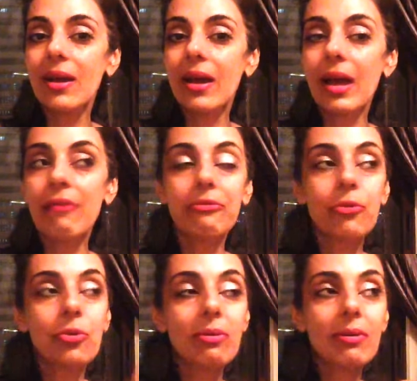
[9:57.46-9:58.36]
have
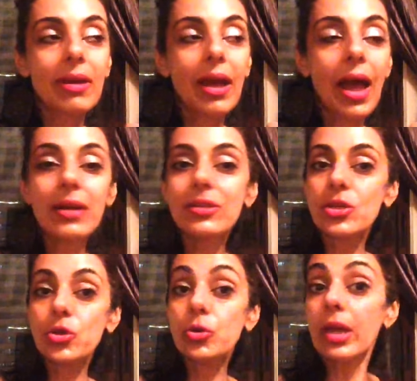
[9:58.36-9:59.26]

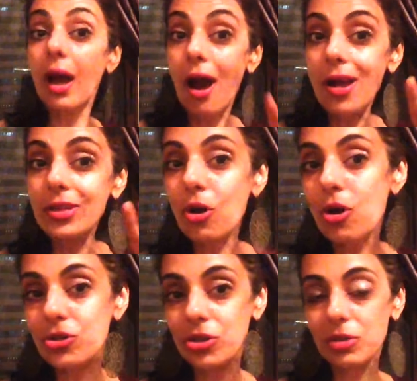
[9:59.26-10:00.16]
access to their
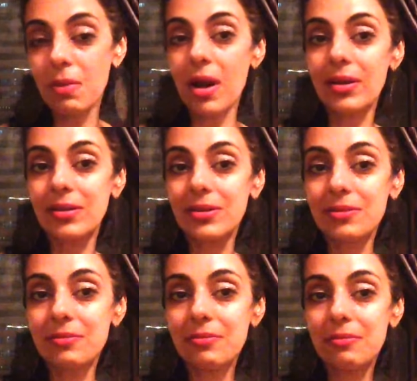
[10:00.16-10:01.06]
unconscious mind
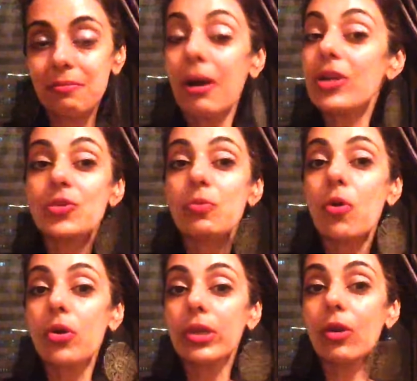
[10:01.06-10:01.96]
much
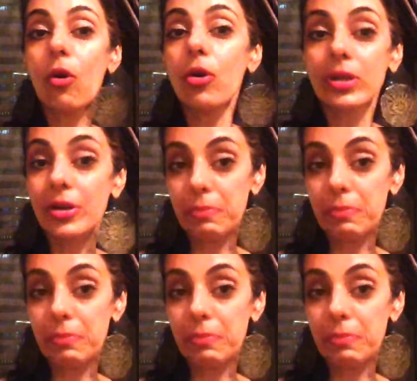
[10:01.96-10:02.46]
more than ordinary